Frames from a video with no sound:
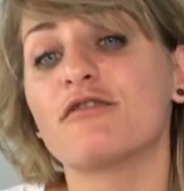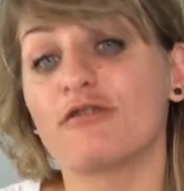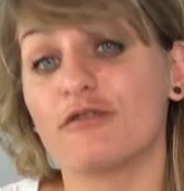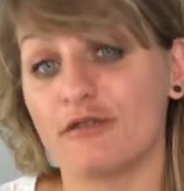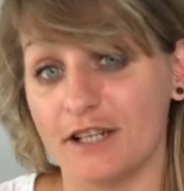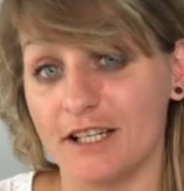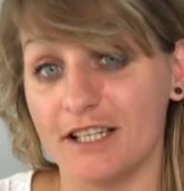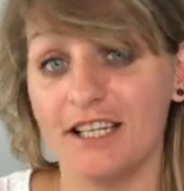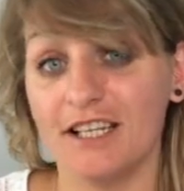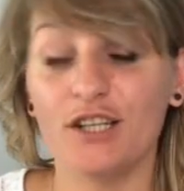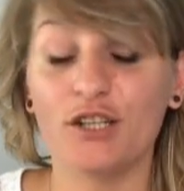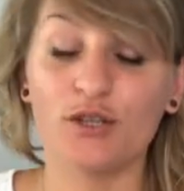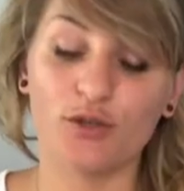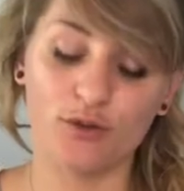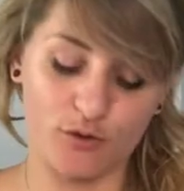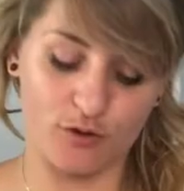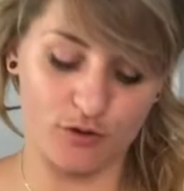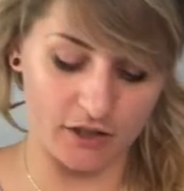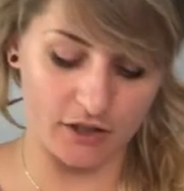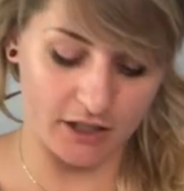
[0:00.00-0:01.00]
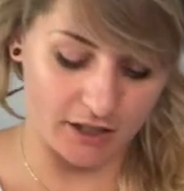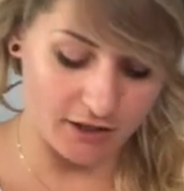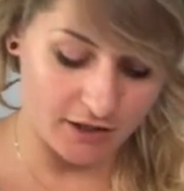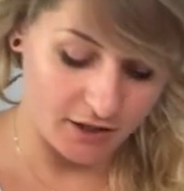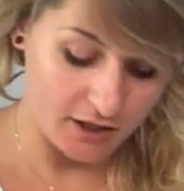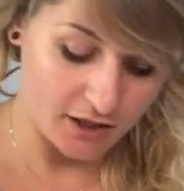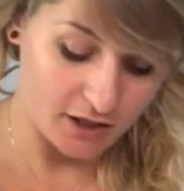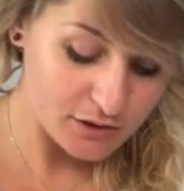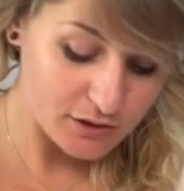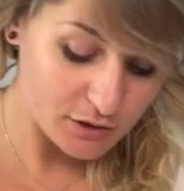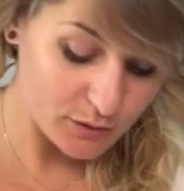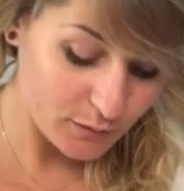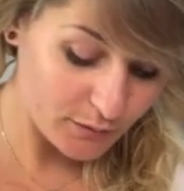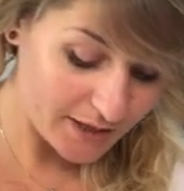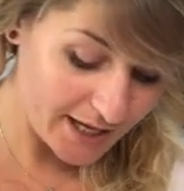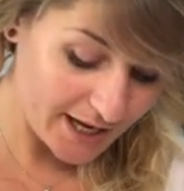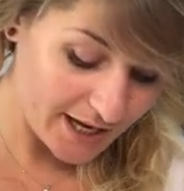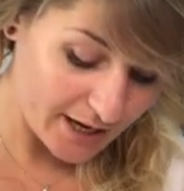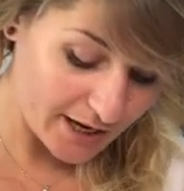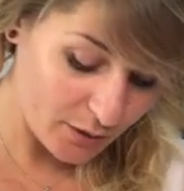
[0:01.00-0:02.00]
ready to drink. So
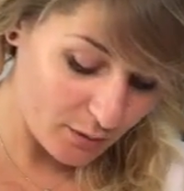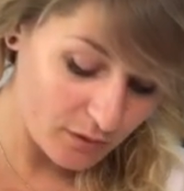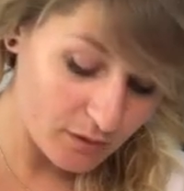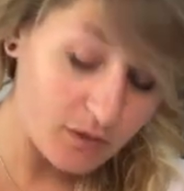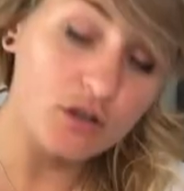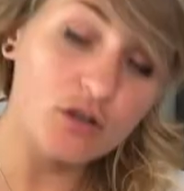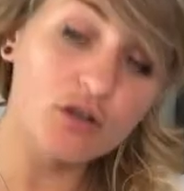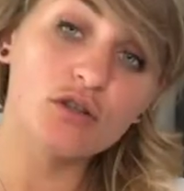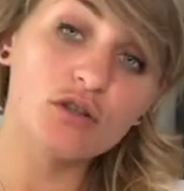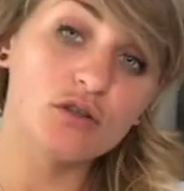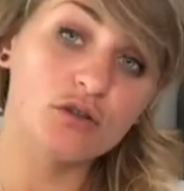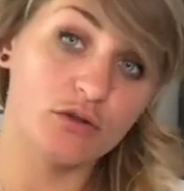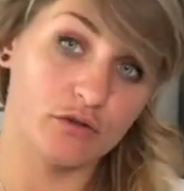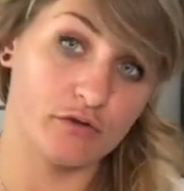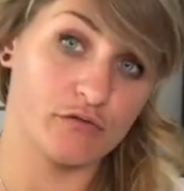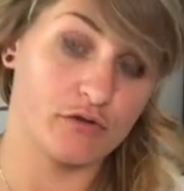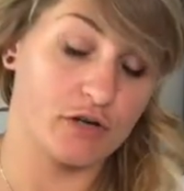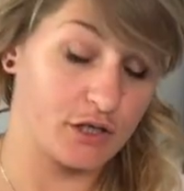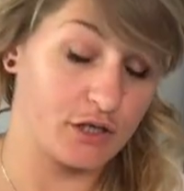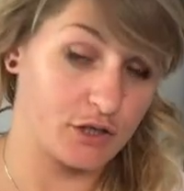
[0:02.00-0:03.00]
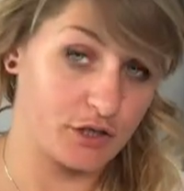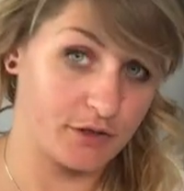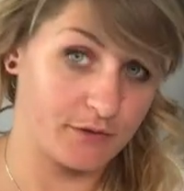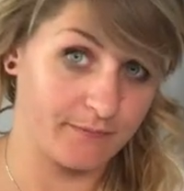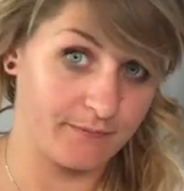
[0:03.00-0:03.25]
now, don't rush.